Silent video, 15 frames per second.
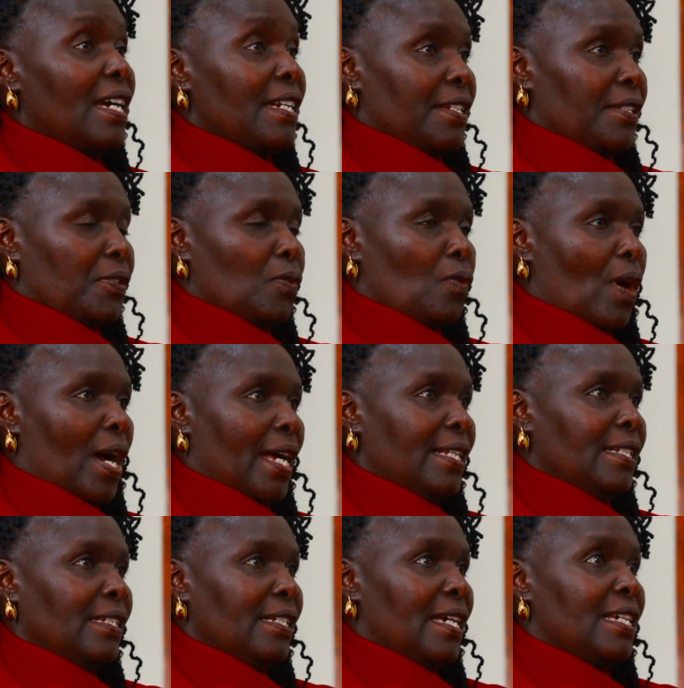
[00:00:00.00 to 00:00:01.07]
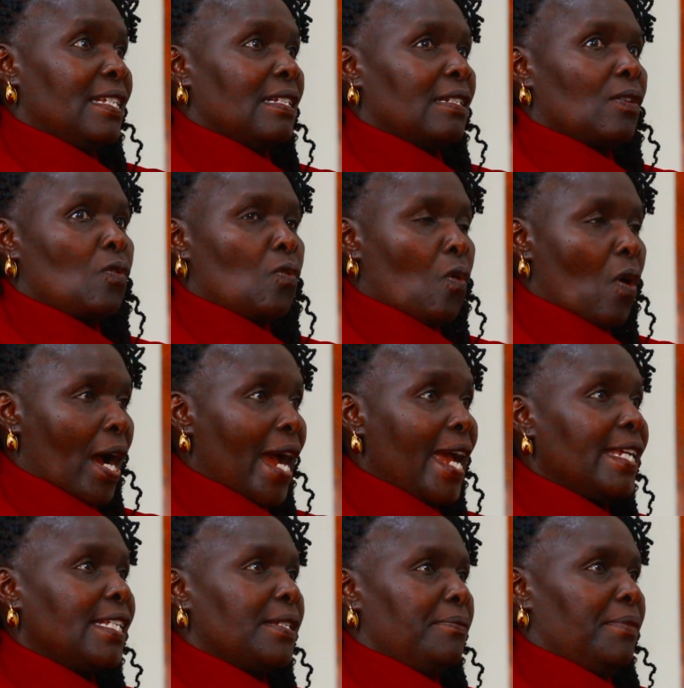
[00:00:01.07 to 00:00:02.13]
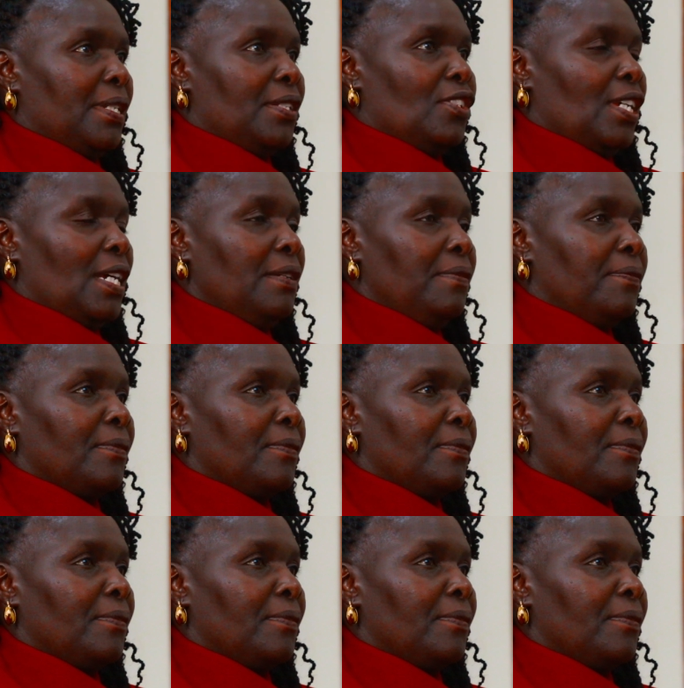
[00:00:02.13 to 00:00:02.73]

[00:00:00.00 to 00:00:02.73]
that is one, and quite manger.